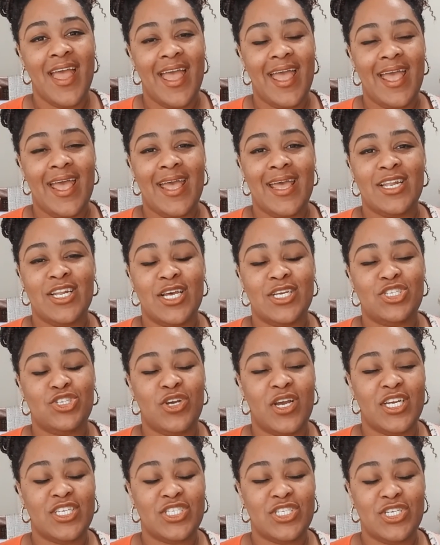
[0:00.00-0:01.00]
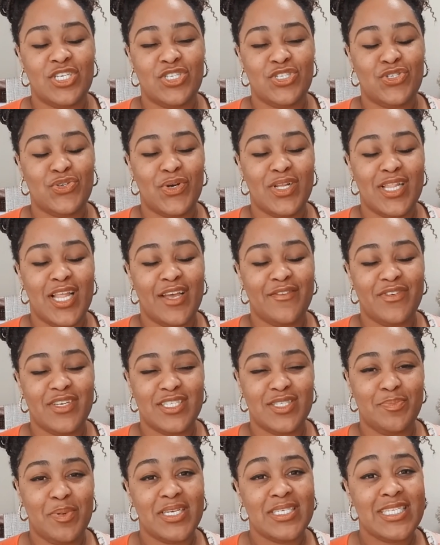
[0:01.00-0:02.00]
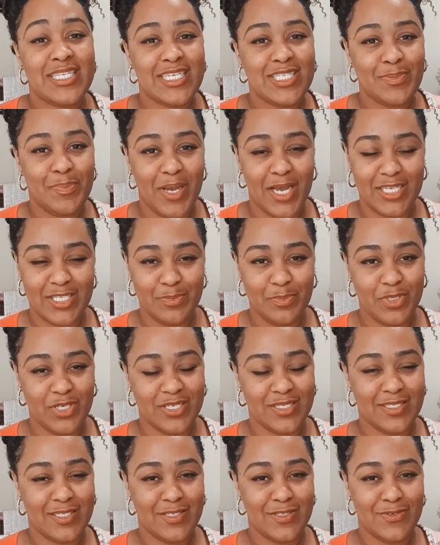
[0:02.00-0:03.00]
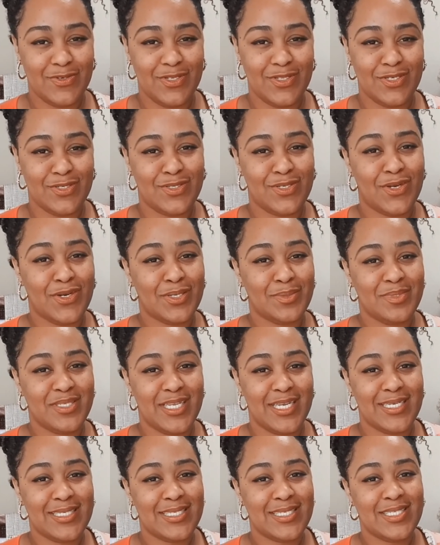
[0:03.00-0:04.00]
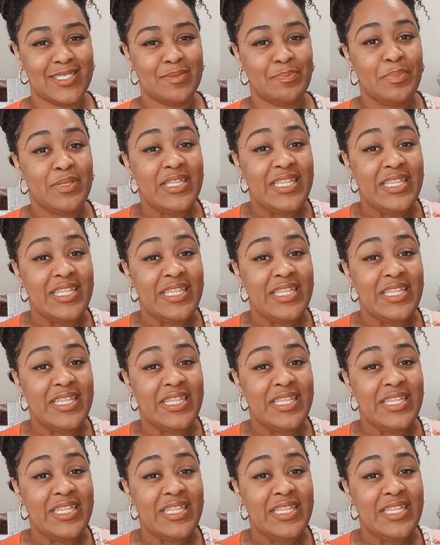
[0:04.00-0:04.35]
and trying to enjoy life as best as possible considering the circumstances.